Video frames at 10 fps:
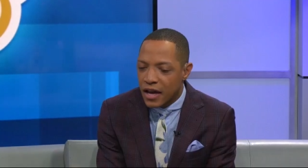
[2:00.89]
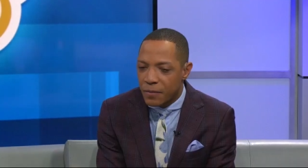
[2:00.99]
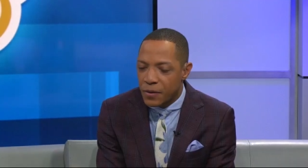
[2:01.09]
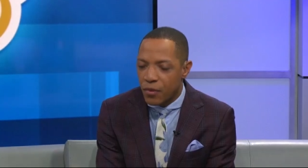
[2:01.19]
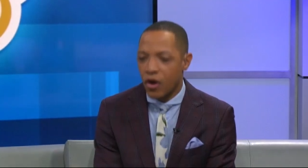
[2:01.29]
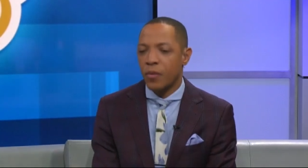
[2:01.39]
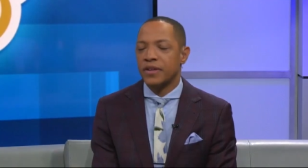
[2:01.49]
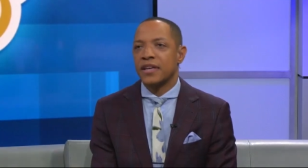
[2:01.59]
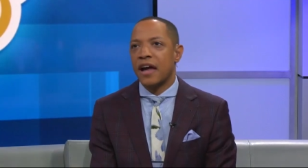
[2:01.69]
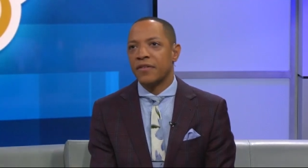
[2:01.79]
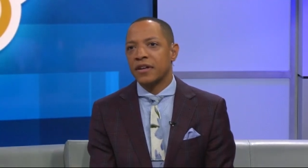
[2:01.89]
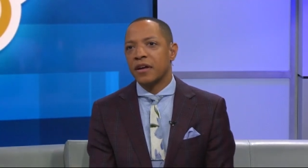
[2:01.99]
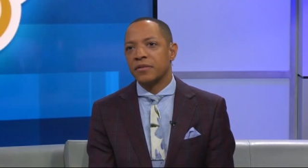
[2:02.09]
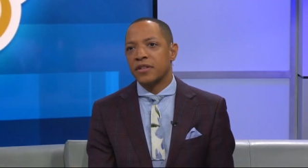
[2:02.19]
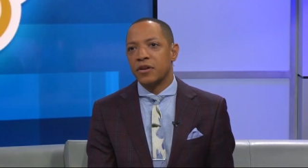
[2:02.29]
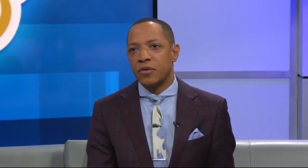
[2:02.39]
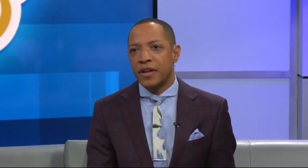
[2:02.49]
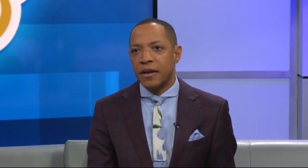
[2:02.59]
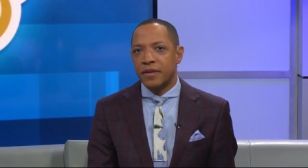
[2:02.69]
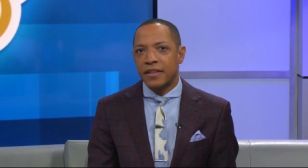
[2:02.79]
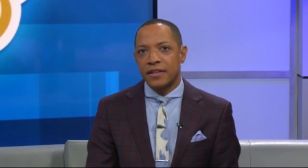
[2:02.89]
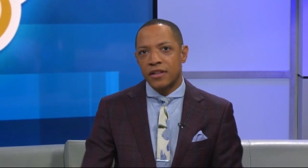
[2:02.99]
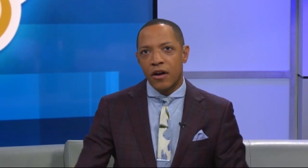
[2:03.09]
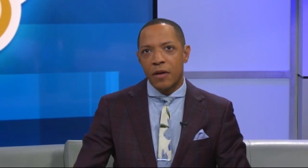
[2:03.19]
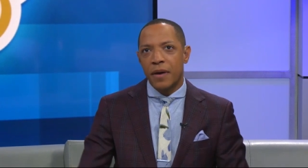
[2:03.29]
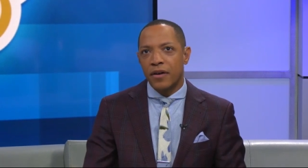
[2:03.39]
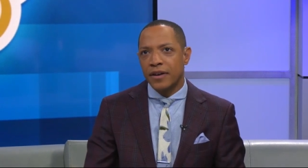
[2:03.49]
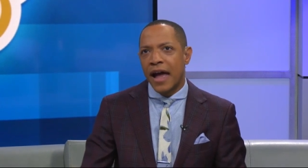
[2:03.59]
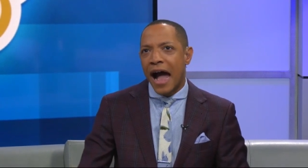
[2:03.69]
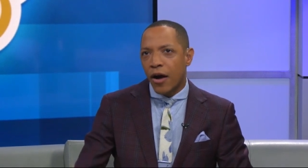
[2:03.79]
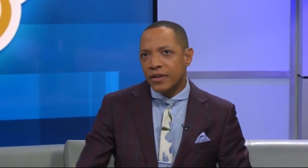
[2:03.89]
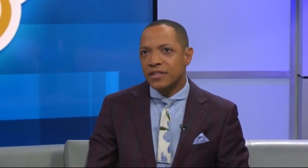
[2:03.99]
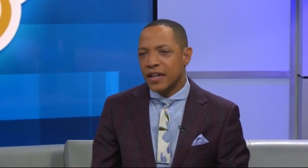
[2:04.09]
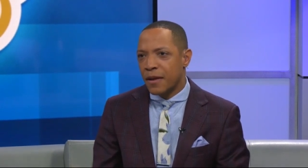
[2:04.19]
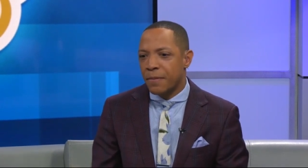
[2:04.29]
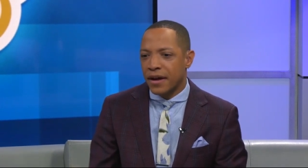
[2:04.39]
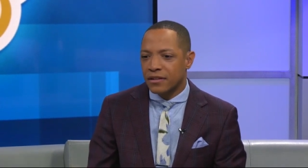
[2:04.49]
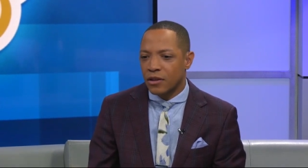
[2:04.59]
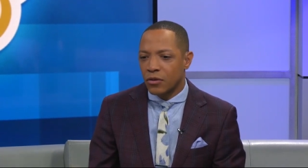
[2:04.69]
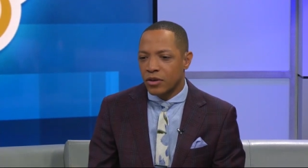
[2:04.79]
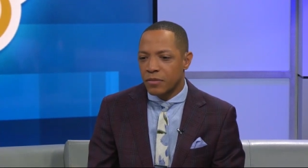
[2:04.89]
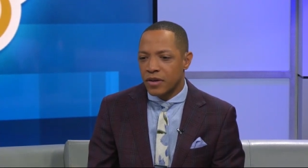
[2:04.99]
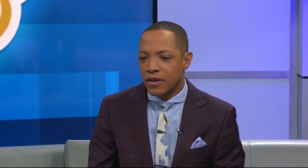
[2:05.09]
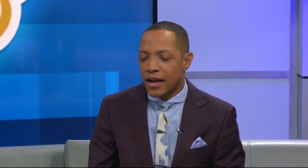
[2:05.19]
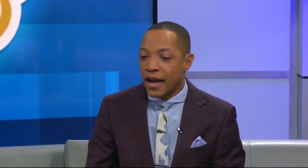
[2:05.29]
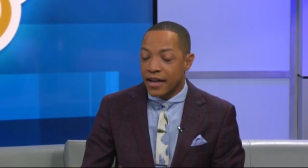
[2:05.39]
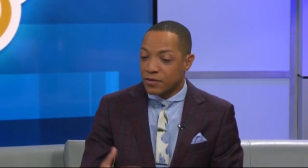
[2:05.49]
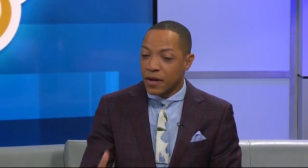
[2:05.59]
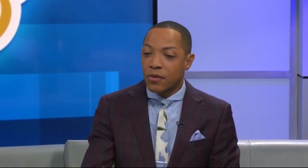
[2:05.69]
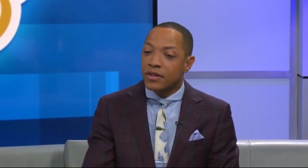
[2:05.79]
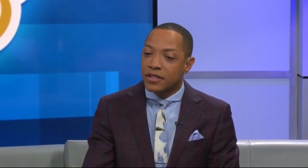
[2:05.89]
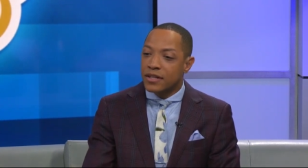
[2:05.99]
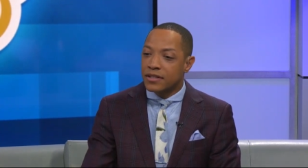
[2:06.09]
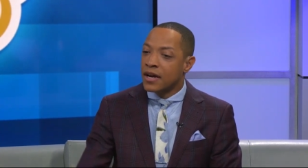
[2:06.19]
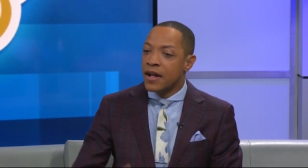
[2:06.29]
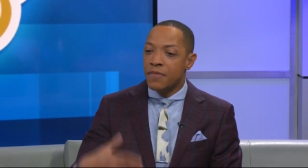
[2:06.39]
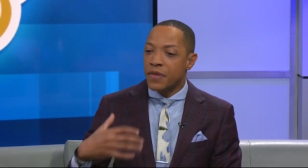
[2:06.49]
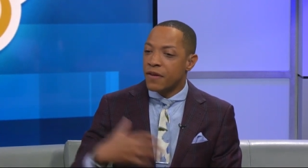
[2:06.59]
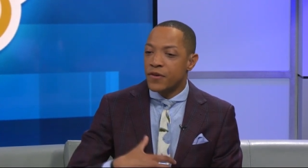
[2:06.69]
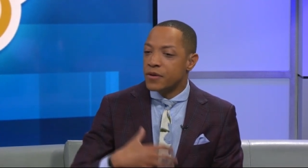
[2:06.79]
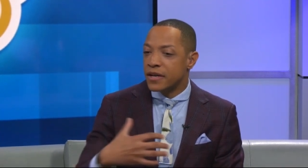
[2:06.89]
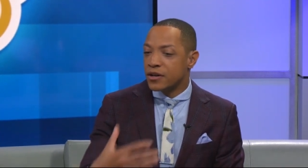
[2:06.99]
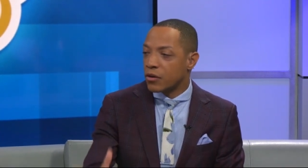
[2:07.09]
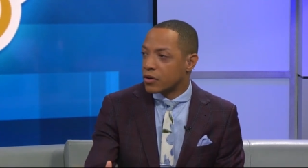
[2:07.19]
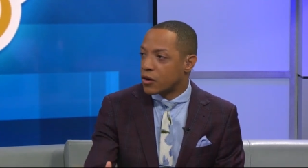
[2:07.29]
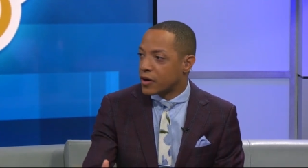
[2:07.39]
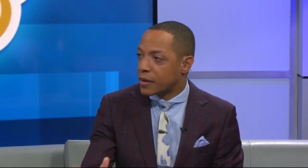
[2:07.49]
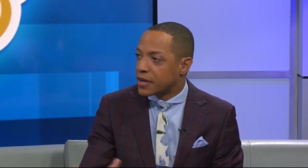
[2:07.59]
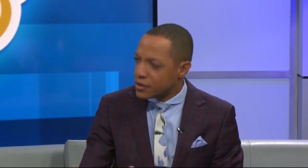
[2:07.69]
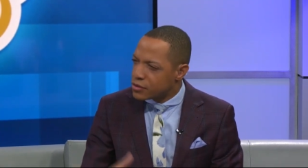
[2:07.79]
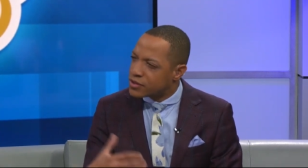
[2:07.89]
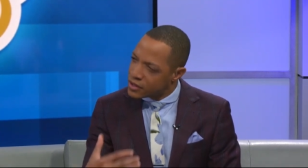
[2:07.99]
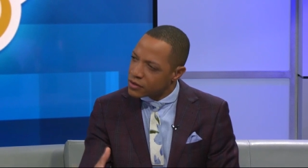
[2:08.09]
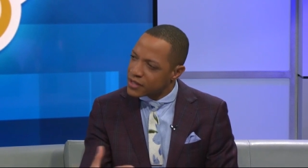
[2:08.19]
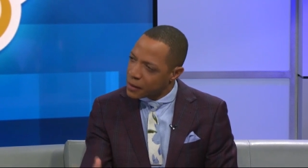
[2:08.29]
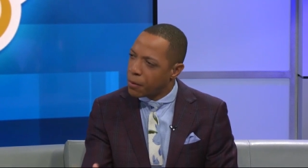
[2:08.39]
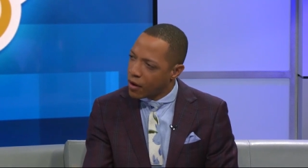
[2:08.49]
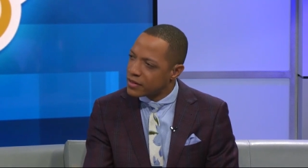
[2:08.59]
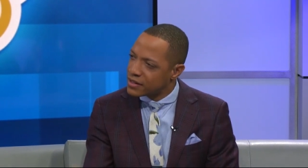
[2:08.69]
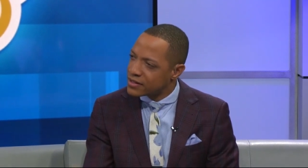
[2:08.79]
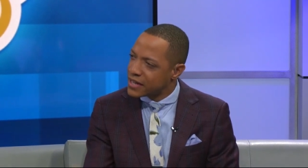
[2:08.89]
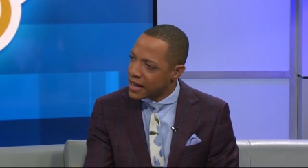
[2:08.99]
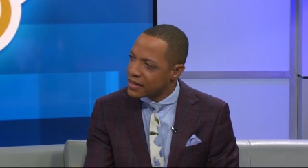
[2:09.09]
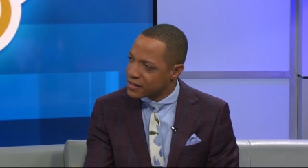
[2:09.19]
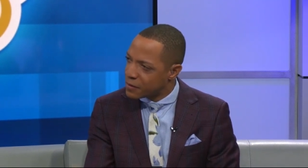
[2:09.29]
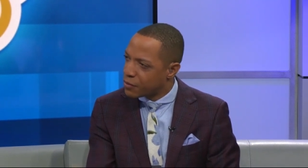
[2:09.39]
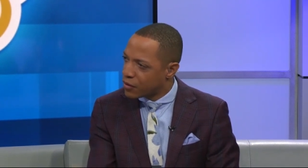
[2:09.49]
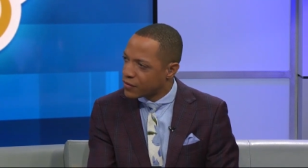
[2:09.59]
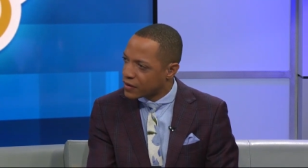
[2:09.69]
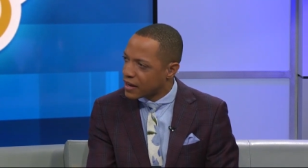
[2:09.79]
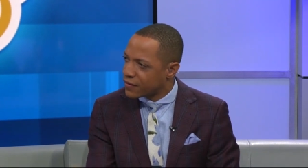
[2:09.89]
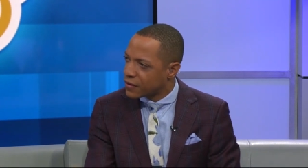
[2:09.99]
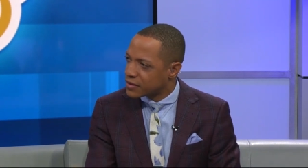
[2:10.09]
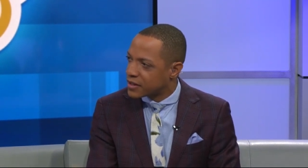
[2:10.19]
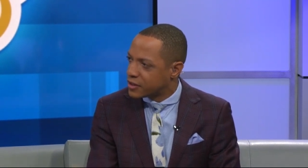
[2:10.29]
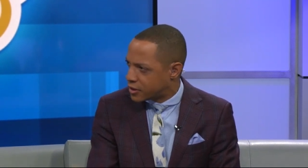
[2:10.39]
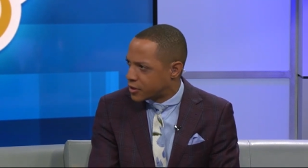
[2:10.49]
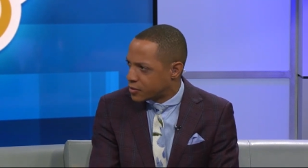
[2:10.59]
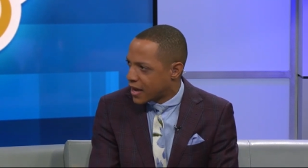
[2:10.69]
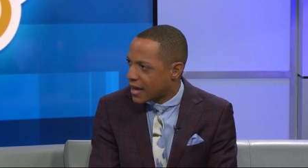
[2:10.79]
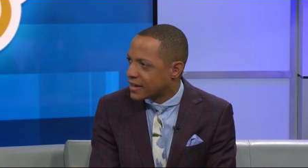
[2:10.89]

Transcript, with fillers: lot of people always have when it comes to Notre Dame Day. They talk about how does it impact the local community. Mm. I guess my question is, if you didn't go to Notre Dame, can you still take part in this day? Is it important for a lot of folks to do that?